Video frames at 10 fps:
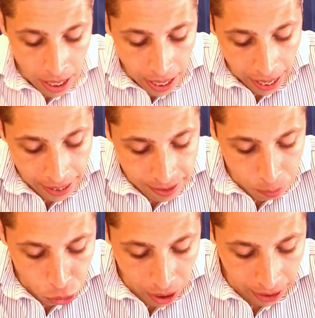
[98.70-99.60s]
and
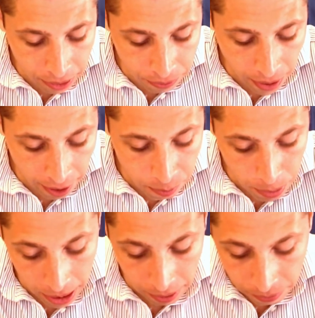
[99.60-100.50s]
subtract the
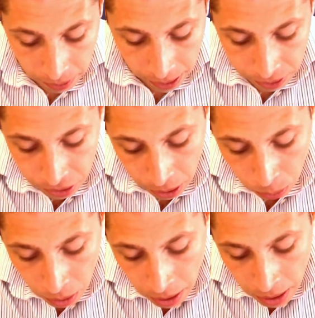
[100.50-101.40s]
5p, right?
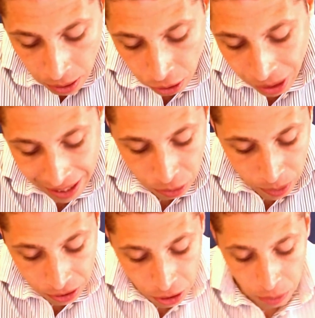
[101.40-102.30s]
So there's lots of
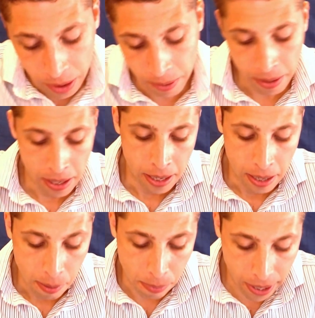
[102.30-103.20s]
ways to do it,
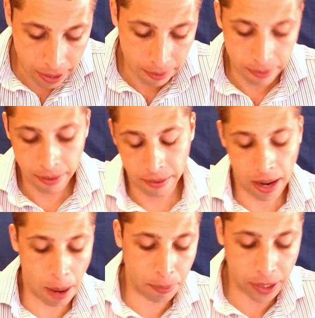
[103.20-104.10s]
but
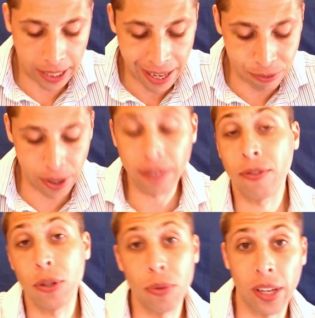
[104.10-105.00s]
I'm going to get rid of
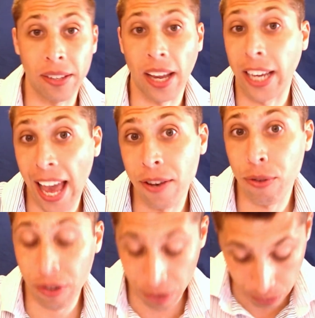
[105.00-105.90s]
two things. I can do
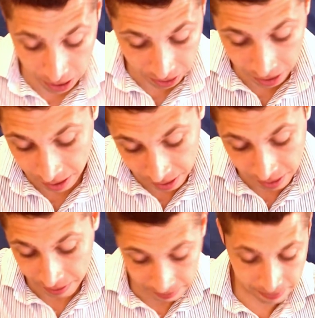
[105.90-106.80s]
this at once
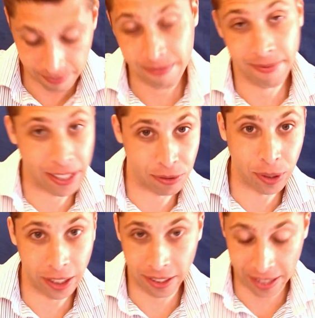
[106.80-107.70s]
because it's
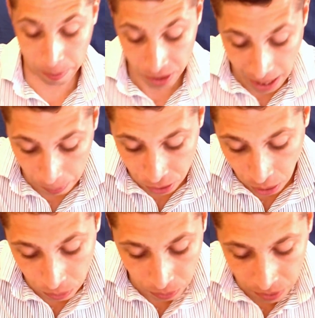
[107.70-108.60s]
really the same step.
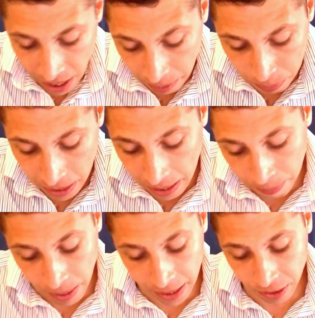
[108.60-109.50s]
So 10p
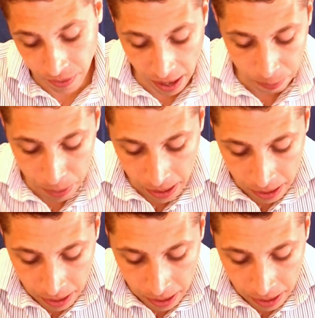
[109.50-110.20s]
minus 5p